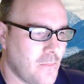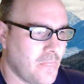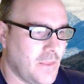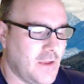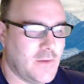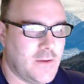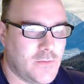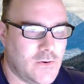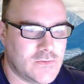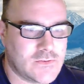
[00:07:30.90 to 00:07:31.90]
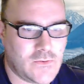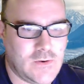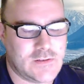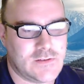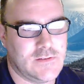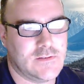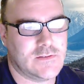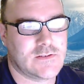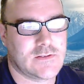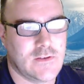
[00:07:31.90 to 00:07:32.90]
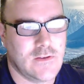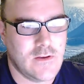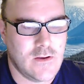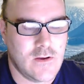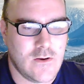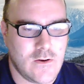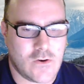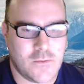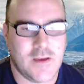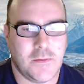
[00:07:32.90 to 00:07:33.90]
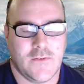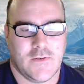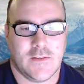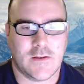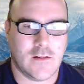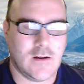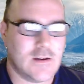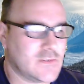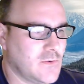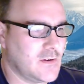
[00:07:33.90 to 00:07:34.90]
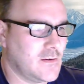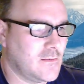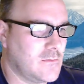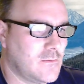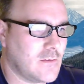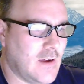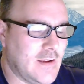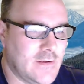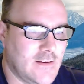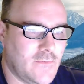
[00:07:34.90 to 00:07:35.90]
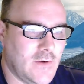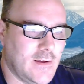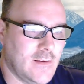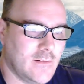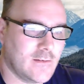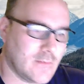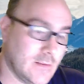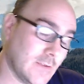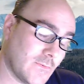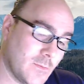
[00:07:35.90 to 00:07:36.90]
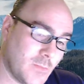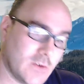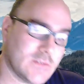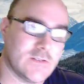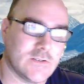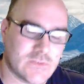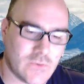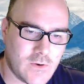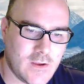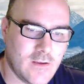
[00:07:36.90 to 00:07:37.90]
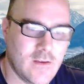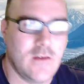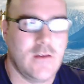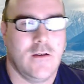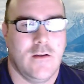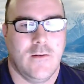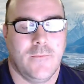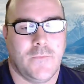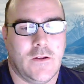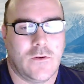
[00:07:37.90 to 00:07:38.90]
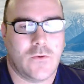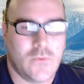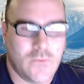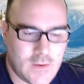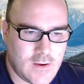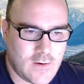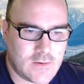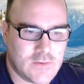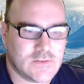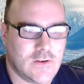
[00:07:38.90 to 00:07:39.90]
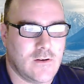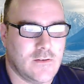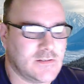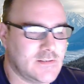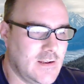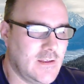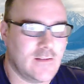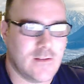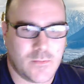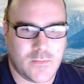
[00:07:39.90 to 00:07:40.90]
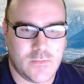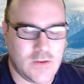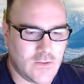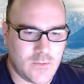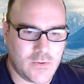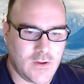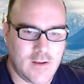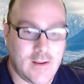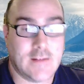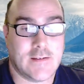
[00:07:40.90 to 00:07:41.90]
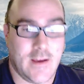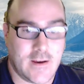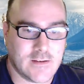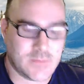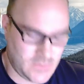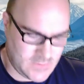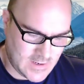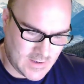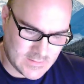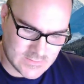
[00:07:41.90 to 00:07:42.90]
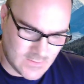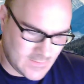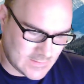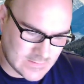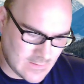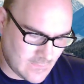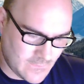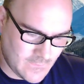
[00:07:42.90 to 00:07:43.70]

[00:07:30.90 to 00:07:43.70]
in my post questions, or maybe even in the glossary, identified the different parts of the story. You know, who the characters are, the setting, the plot, antagonist, protagonist, all that stuff.